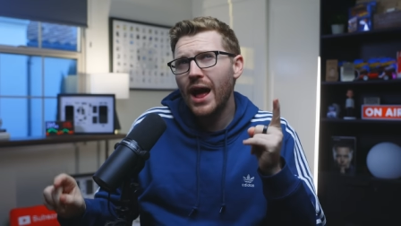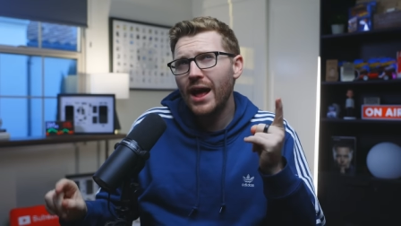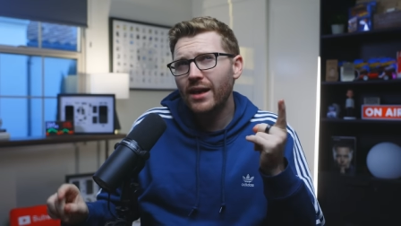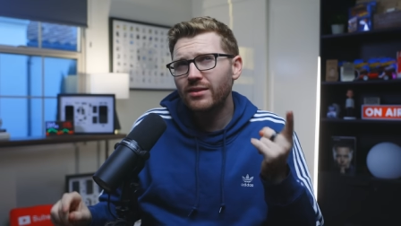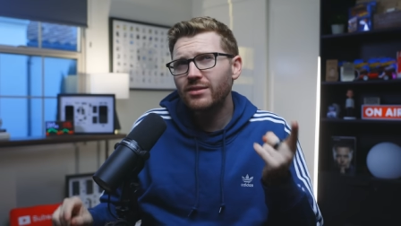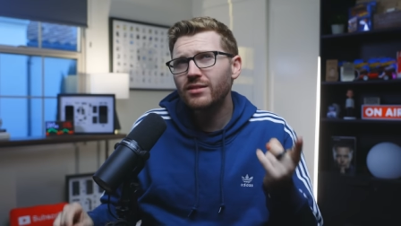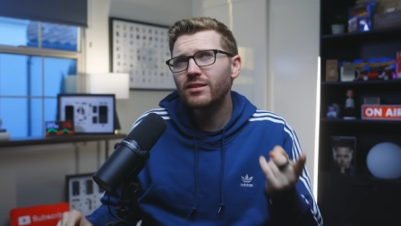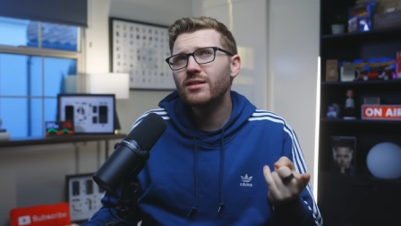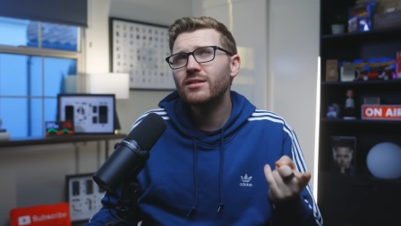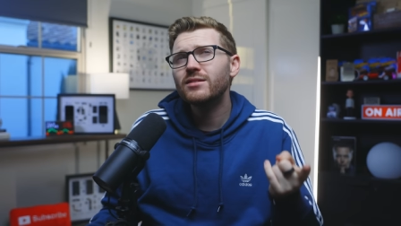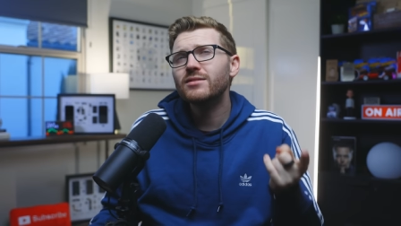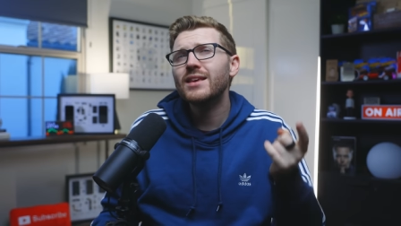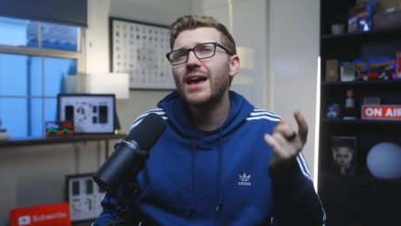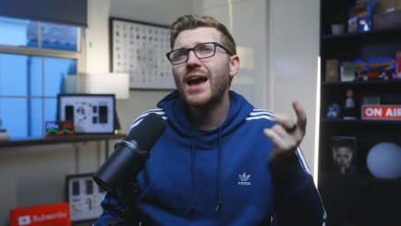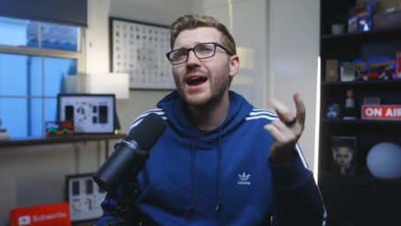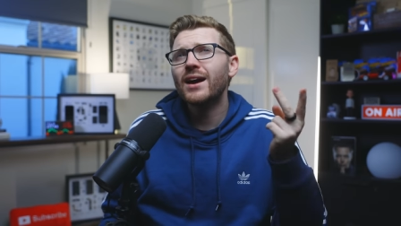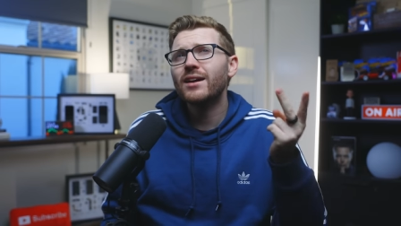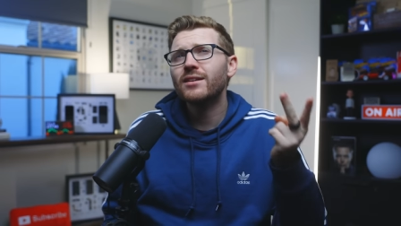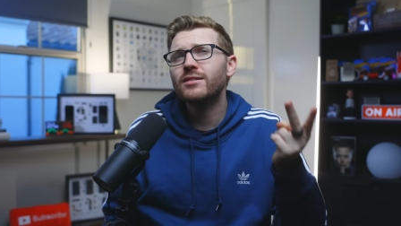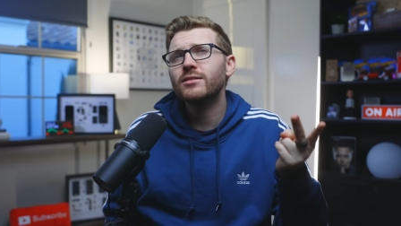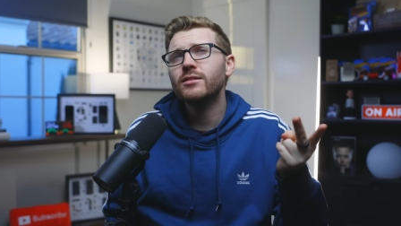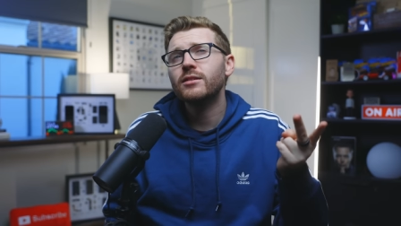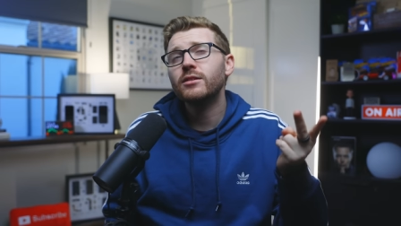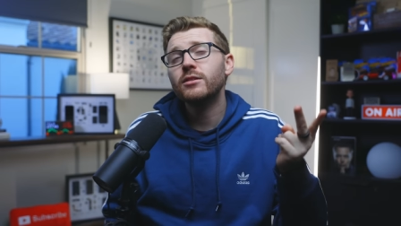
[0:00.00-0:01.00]
S's,
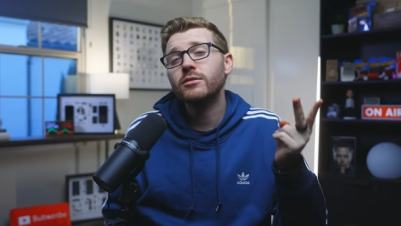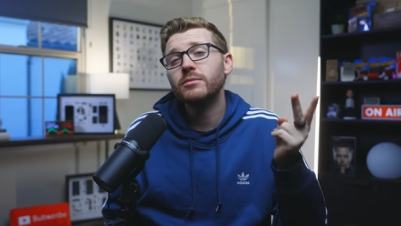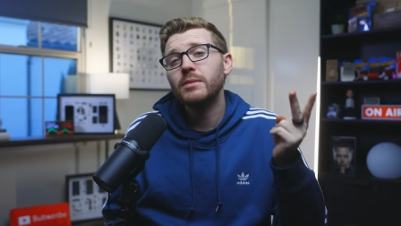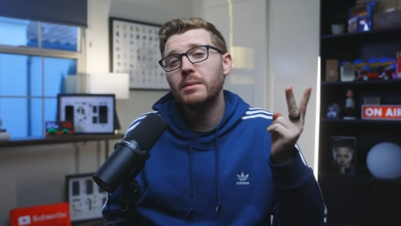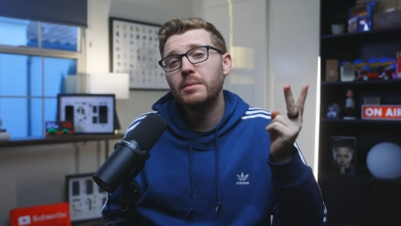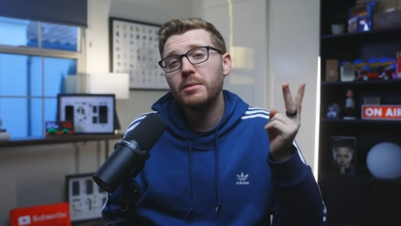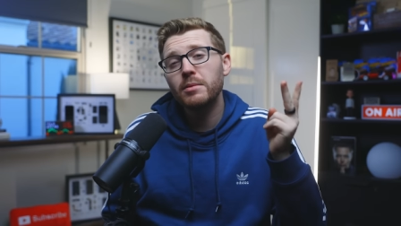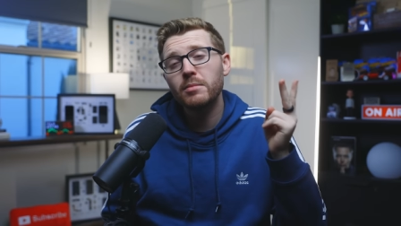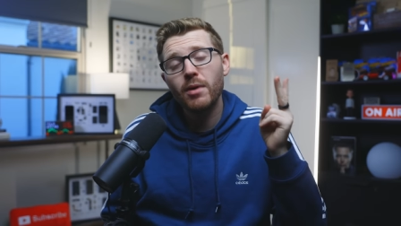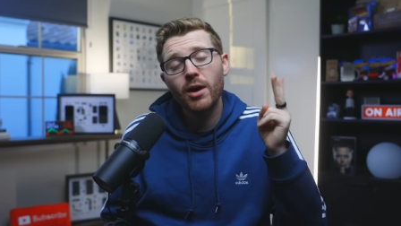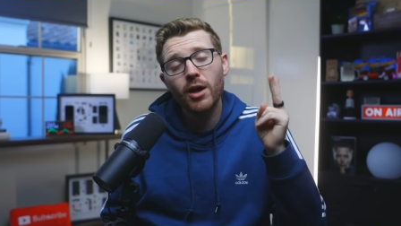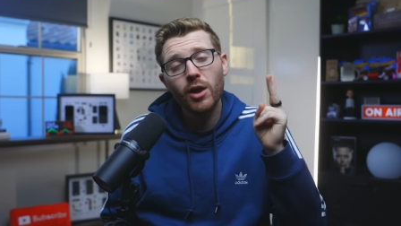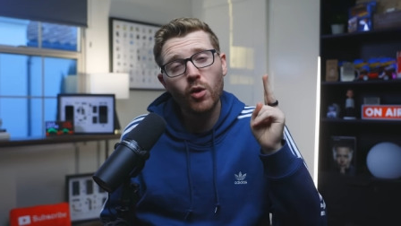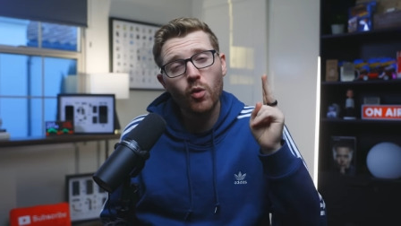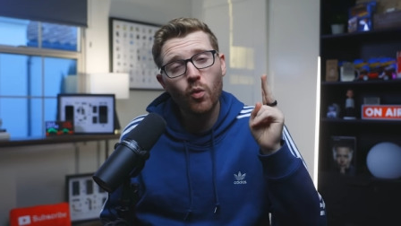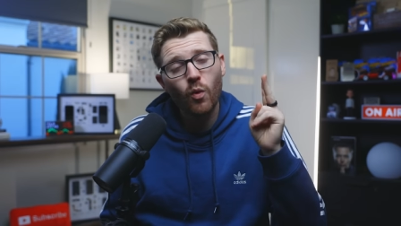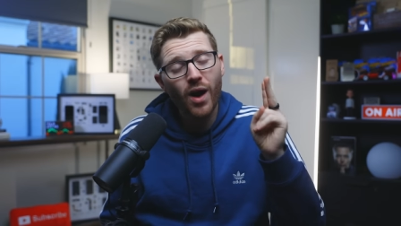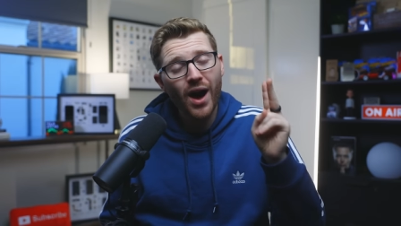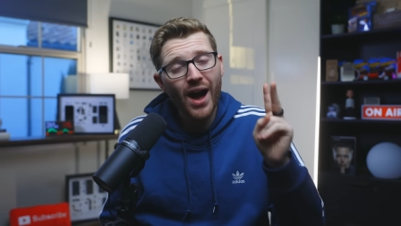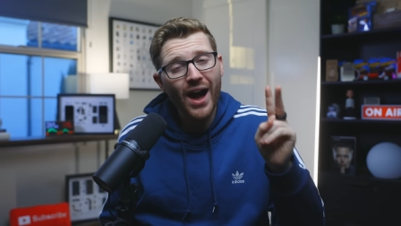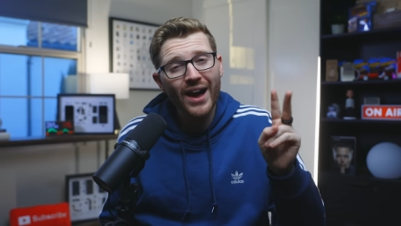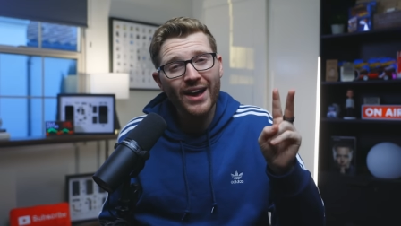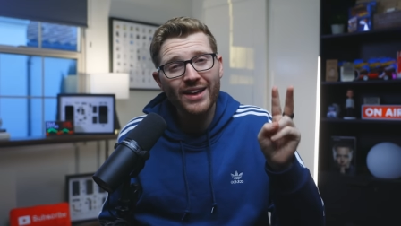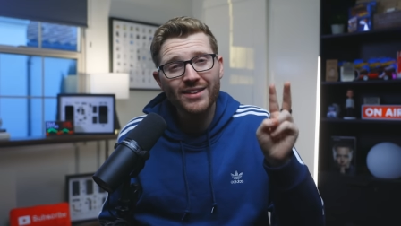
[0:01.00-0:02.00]
X's, maybe Model
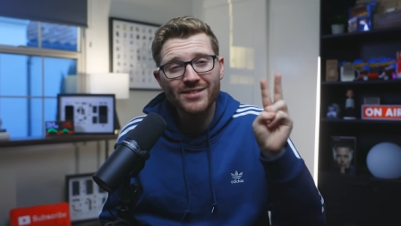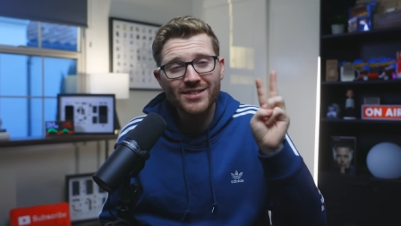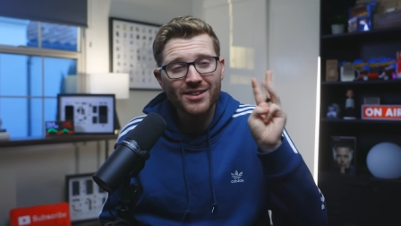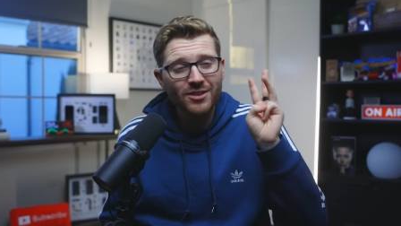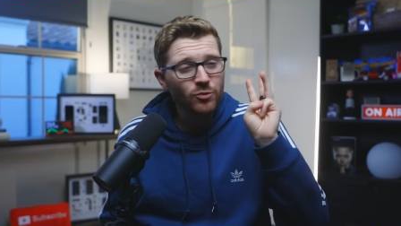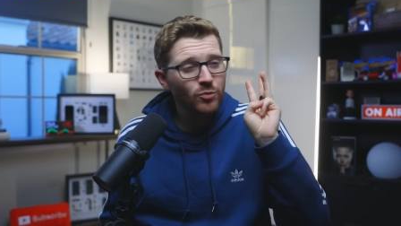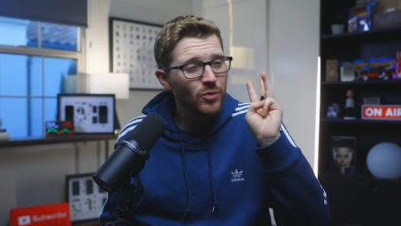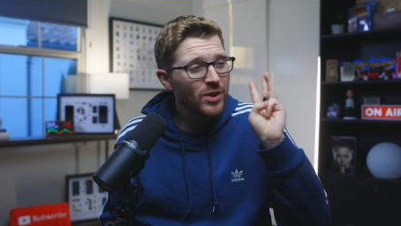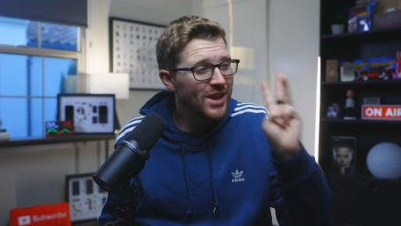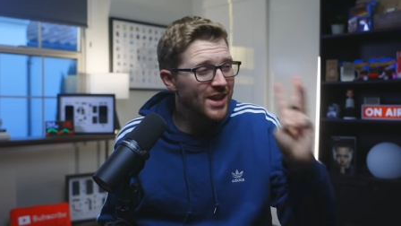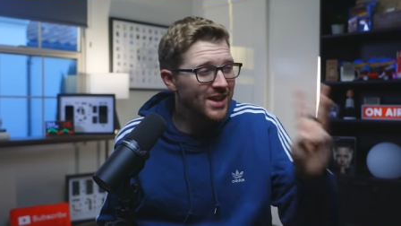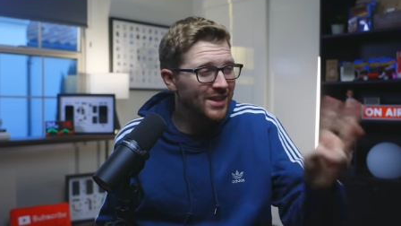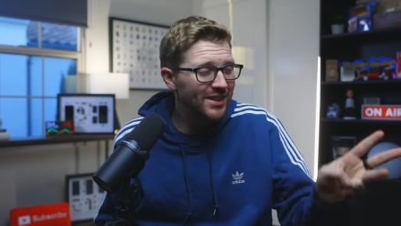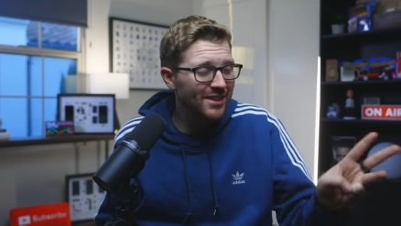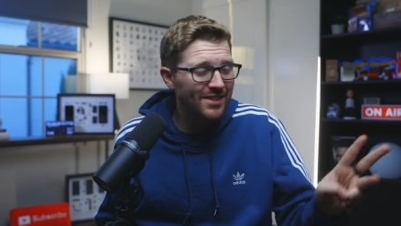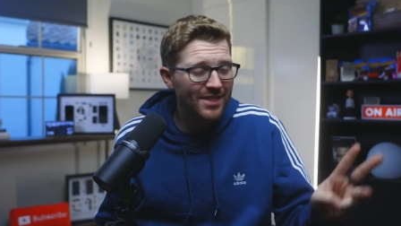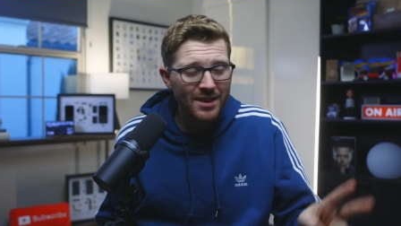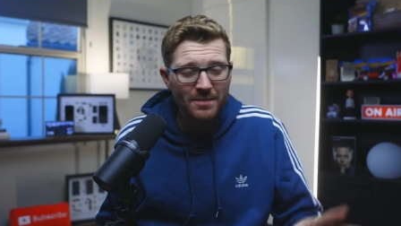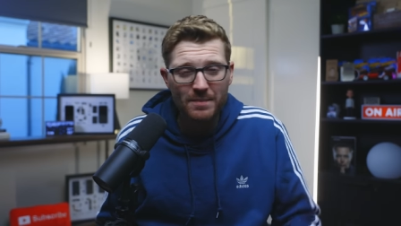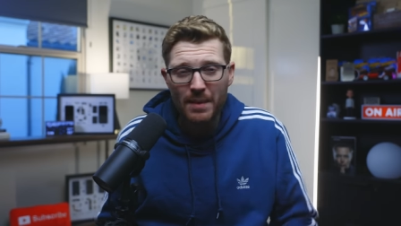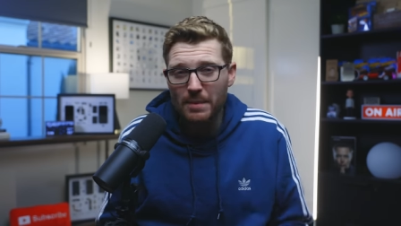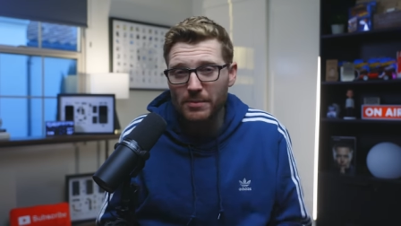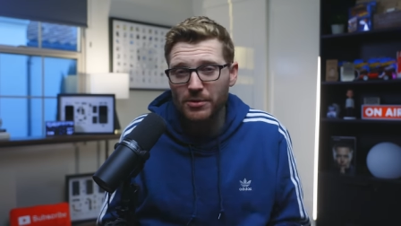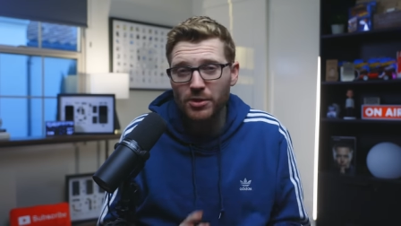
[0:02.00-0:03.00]
Y's this week? Do you
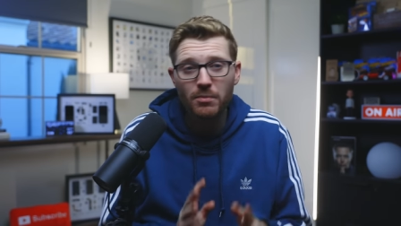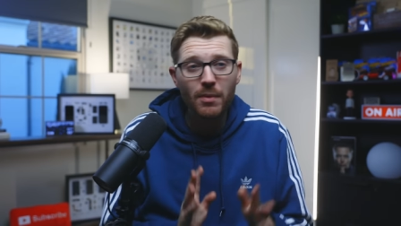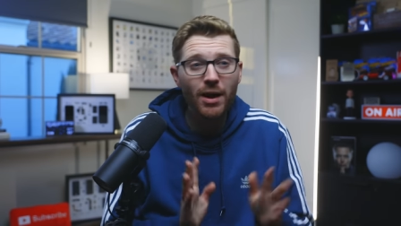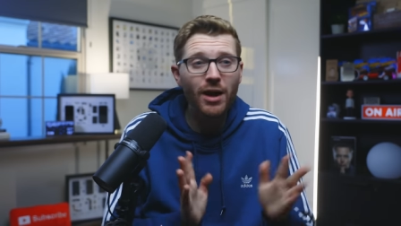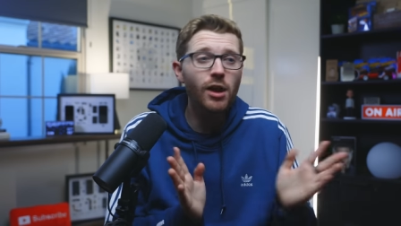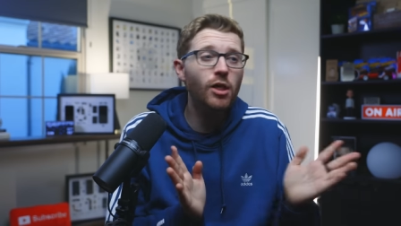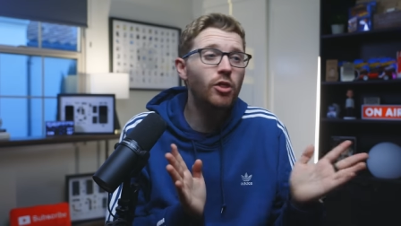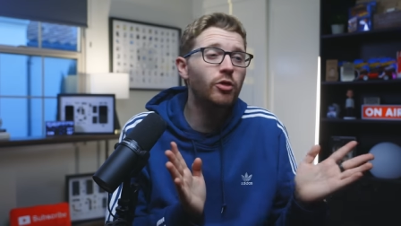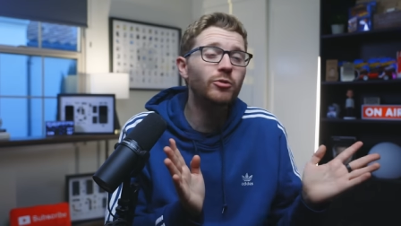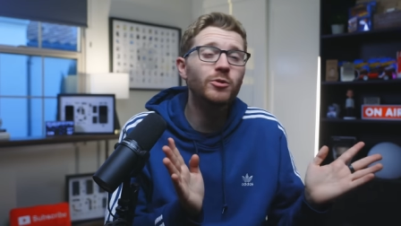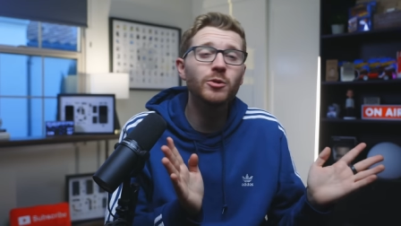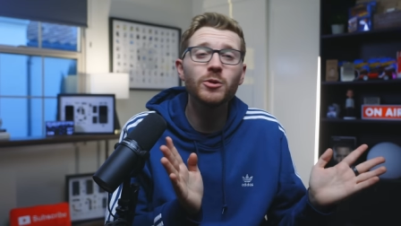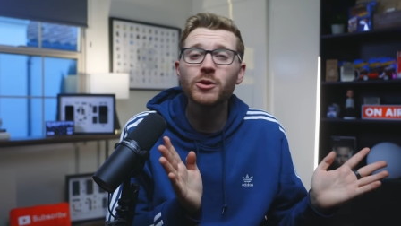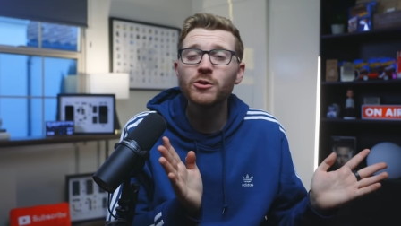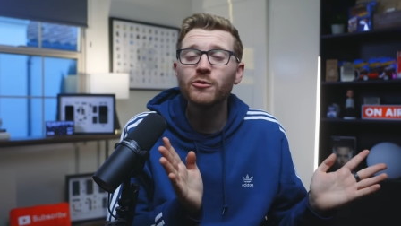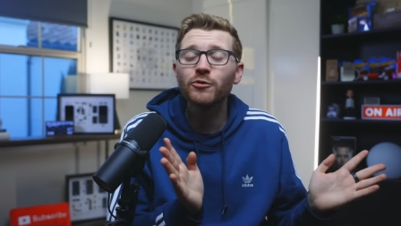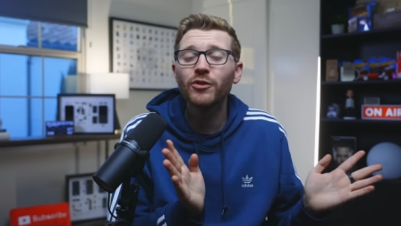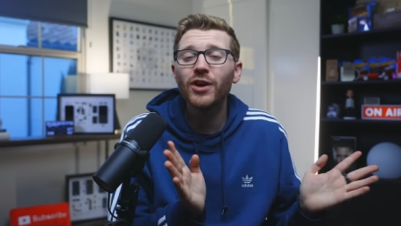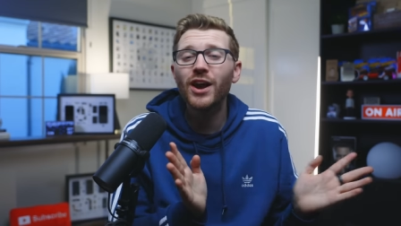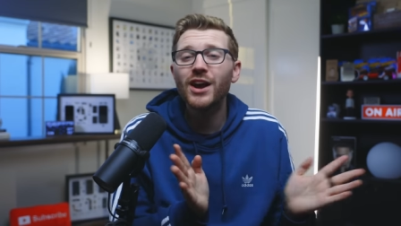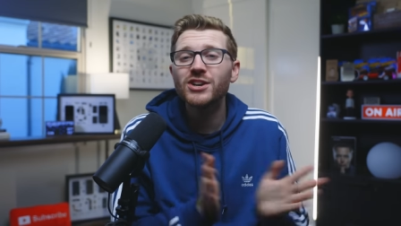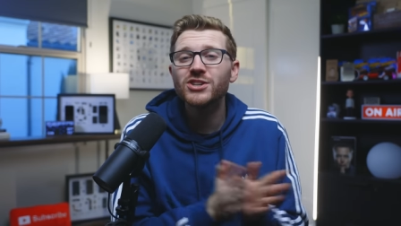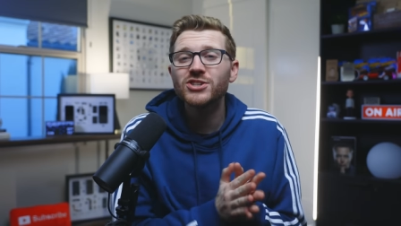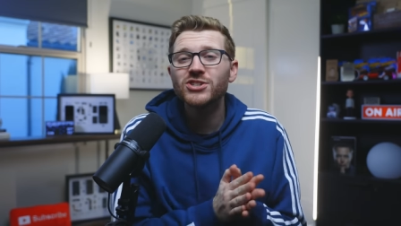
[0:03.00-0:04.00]
think maybe the Model 3
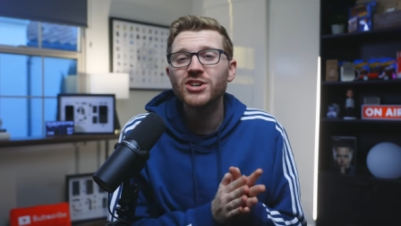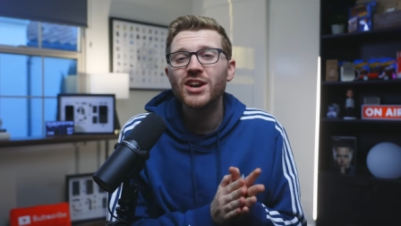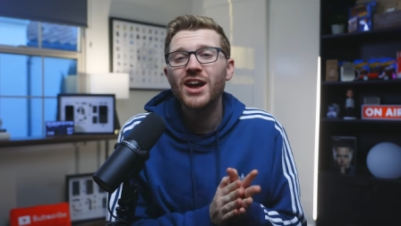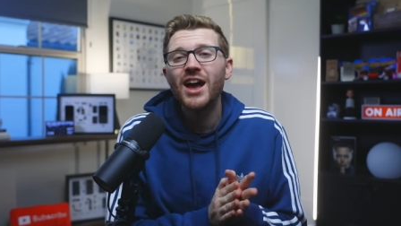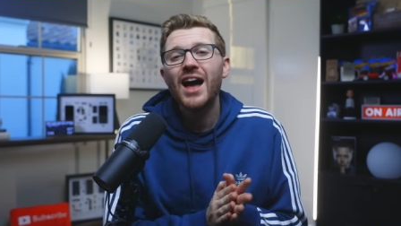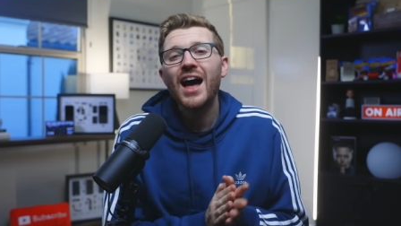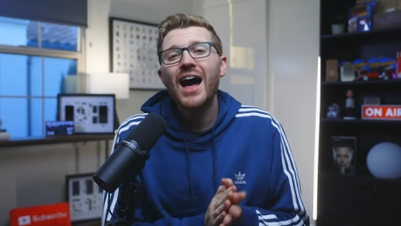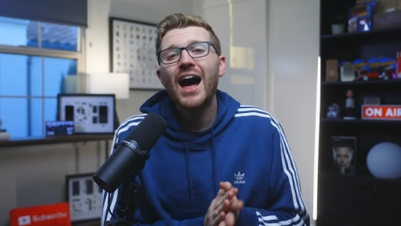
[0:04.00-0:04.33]
refresh?